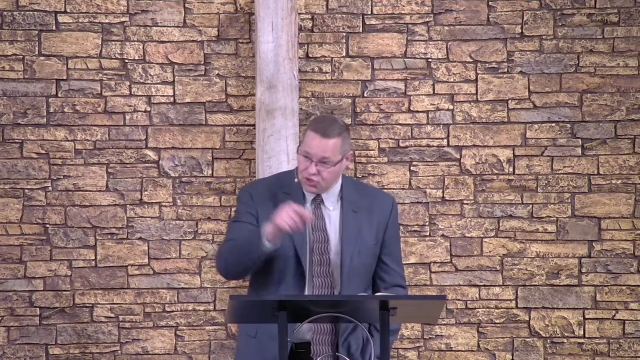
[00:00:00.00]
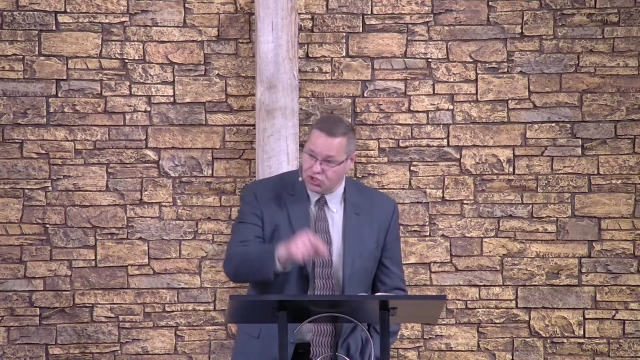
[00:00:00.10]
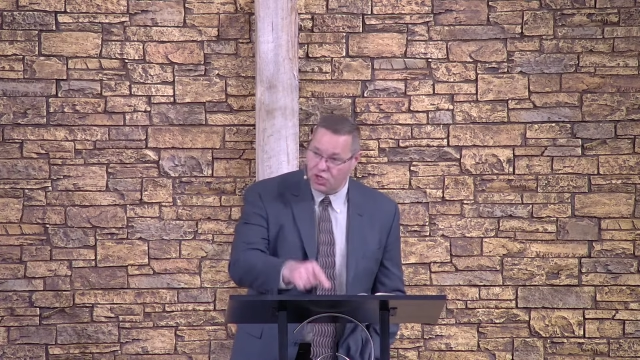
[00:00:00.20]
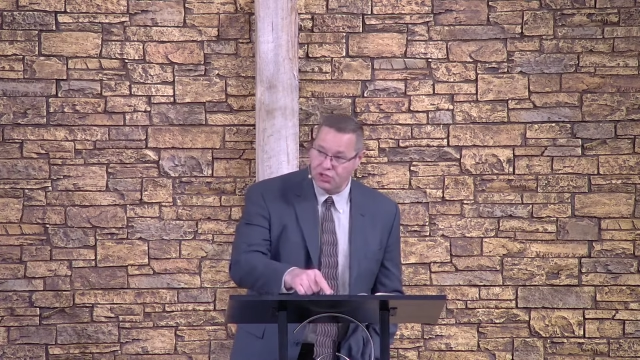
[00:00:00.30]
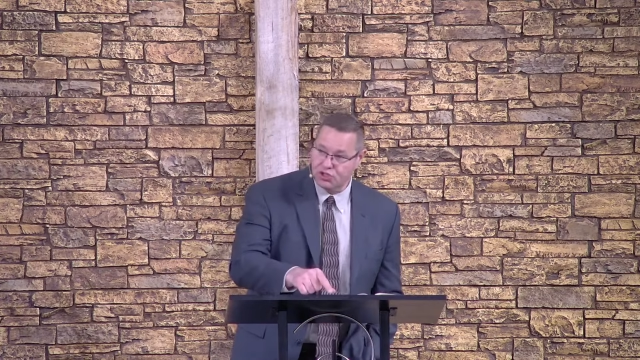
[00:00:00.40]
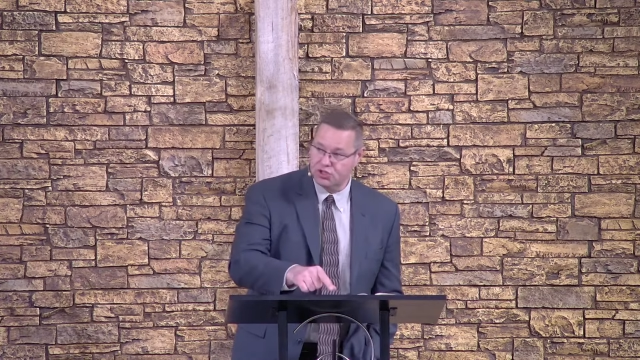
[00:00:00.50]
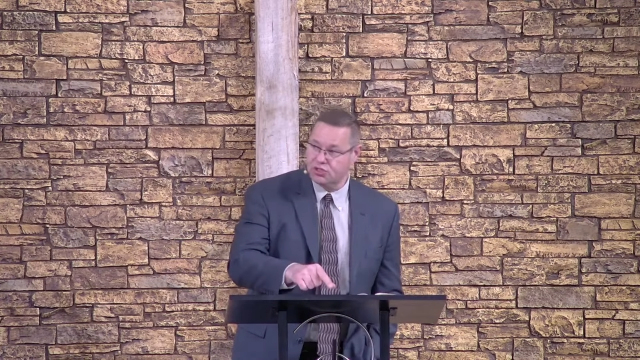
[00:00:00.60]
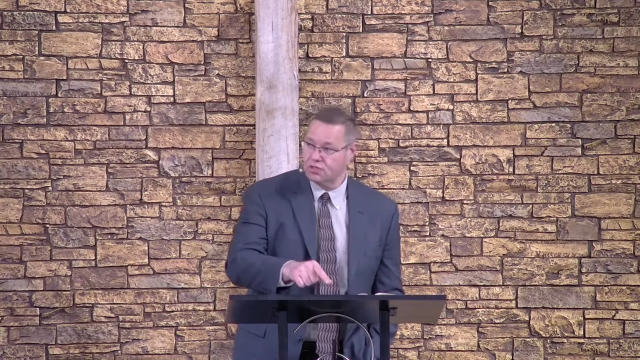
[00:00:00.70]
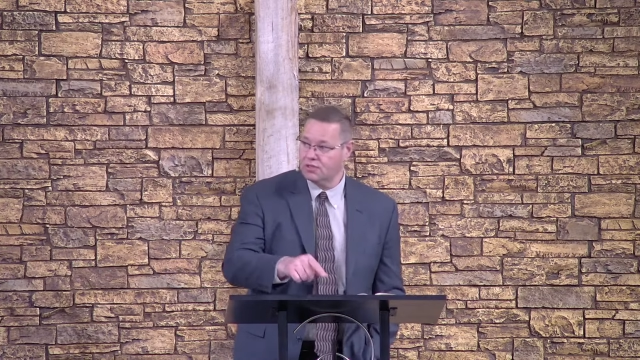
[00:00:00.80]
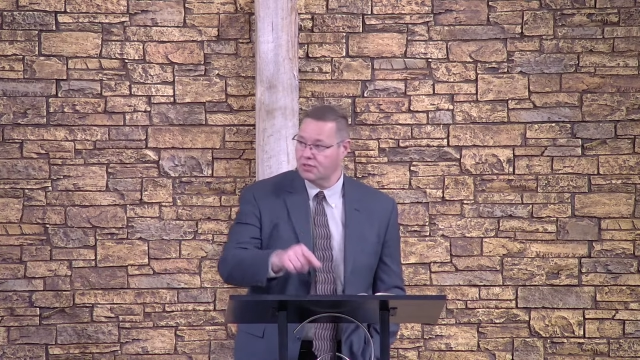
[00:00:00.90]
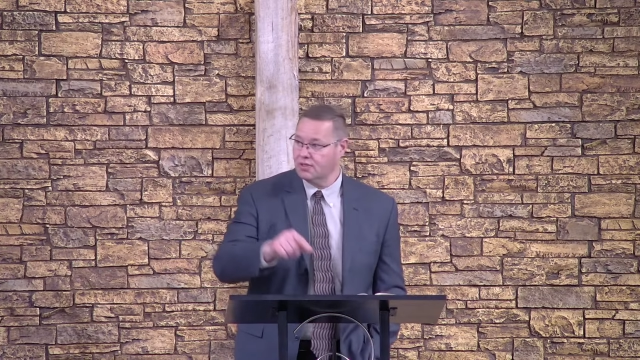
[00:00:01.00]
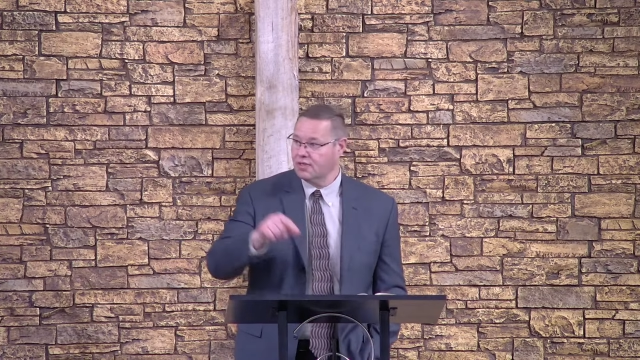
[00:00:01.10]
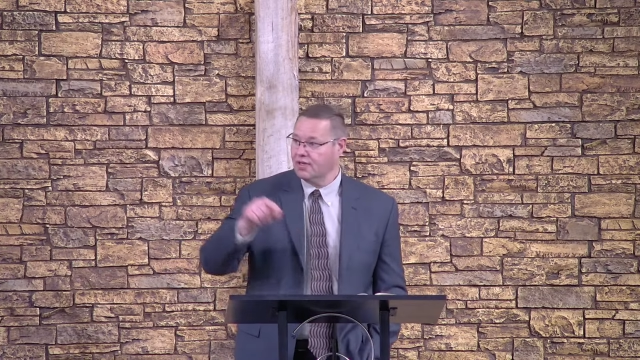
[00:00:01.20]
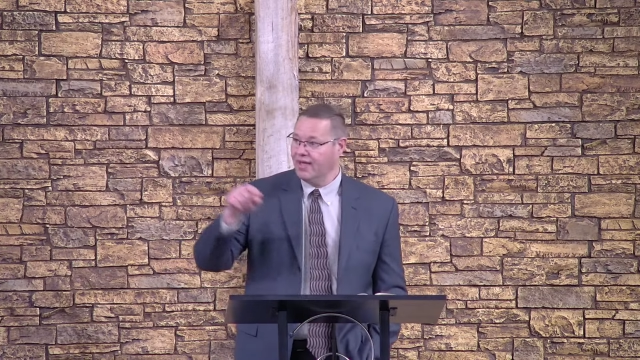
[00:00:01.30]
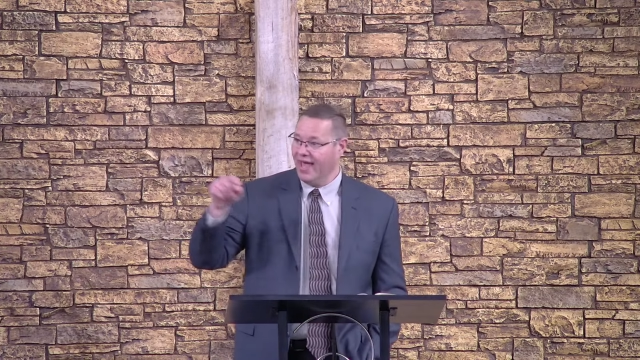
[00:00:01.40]
church
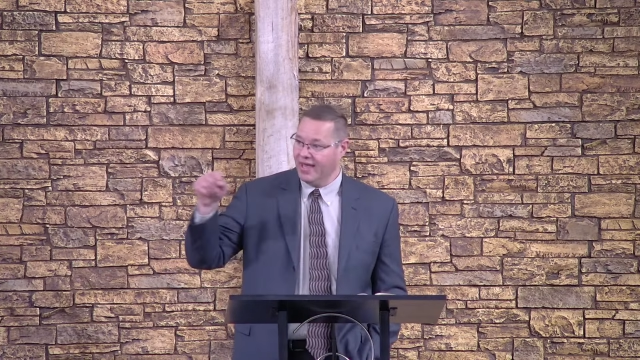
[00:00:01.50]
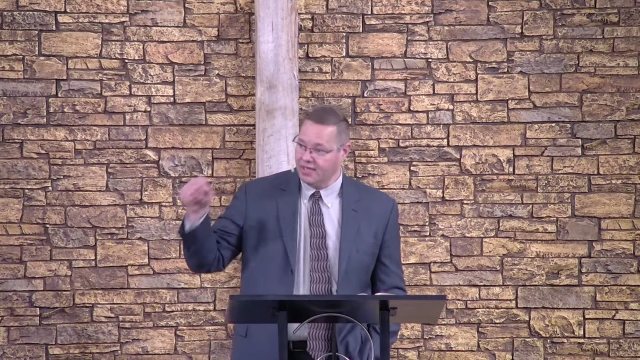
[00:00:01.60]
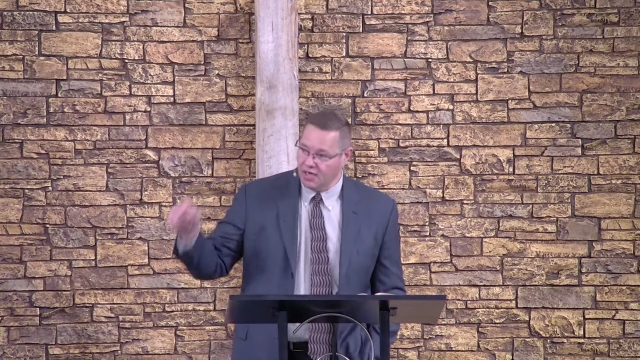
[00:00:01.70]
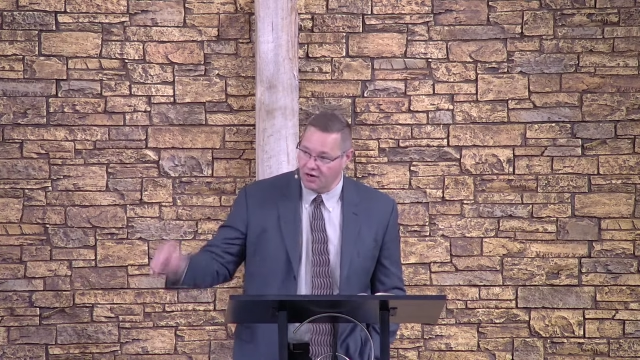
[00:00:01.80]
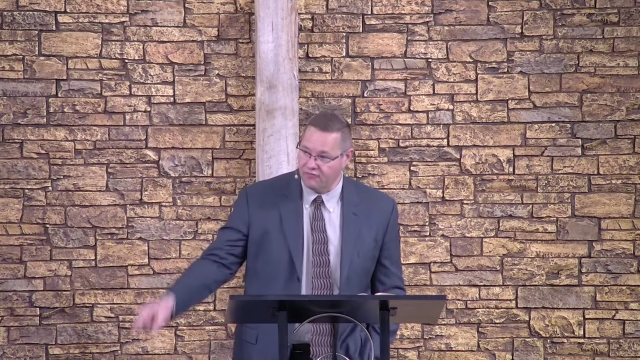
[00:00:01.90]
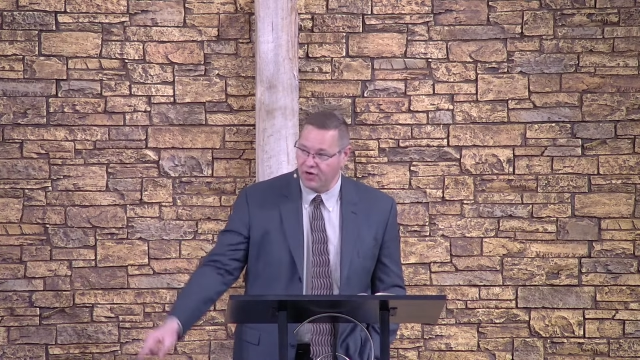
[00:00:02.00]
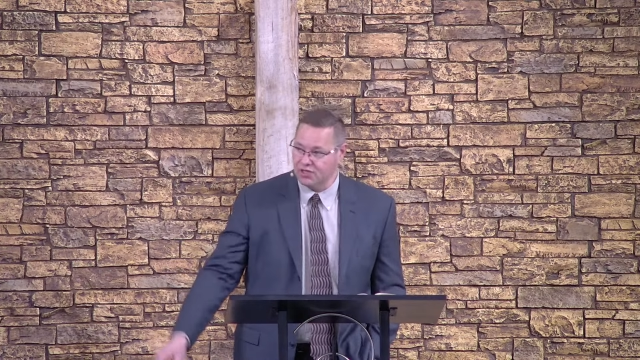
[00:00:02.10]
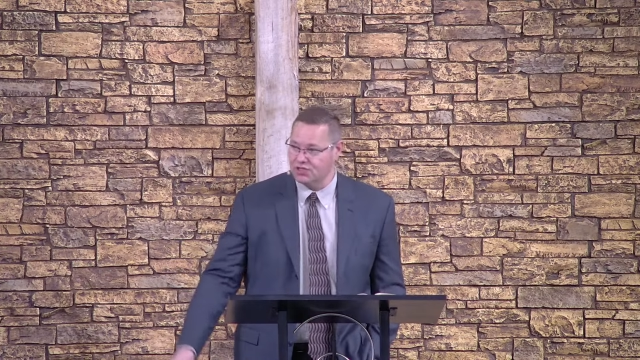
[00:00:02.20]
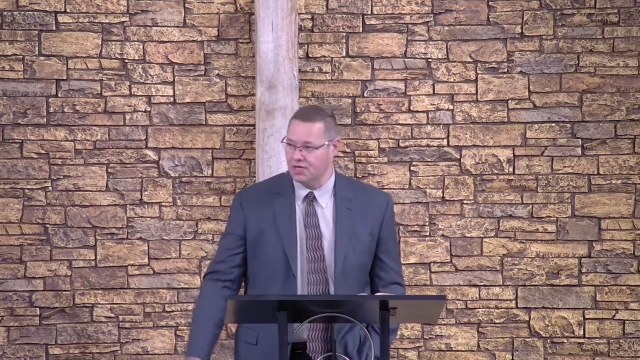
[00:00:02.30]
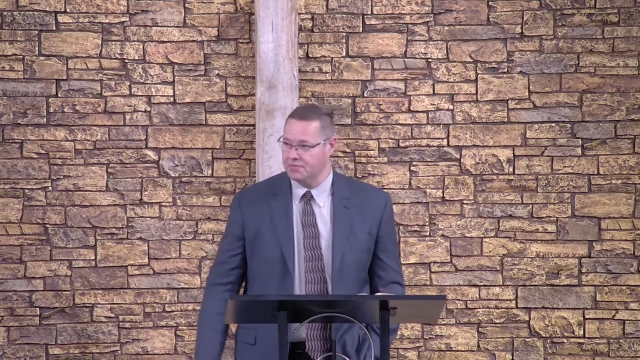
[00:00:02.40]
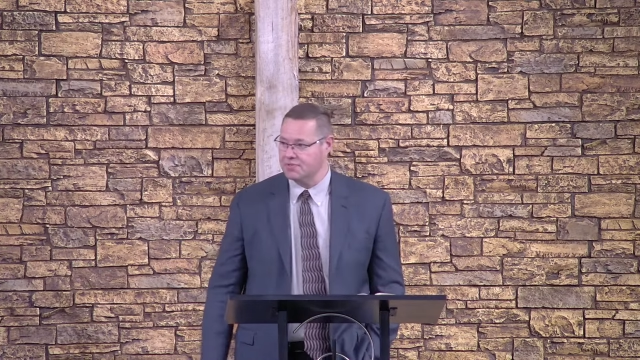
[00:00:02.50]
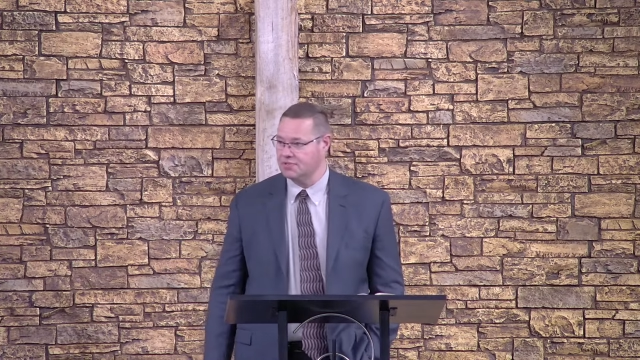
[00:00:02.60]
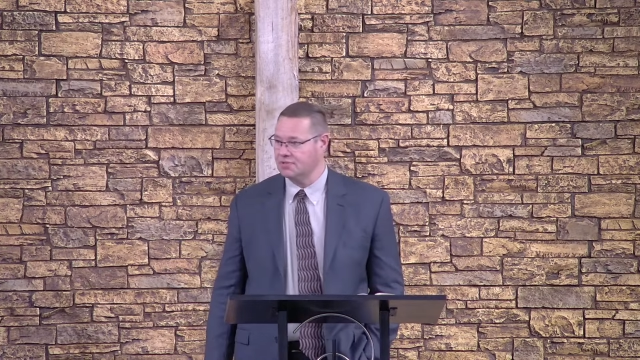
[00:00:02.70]
and in our friendships.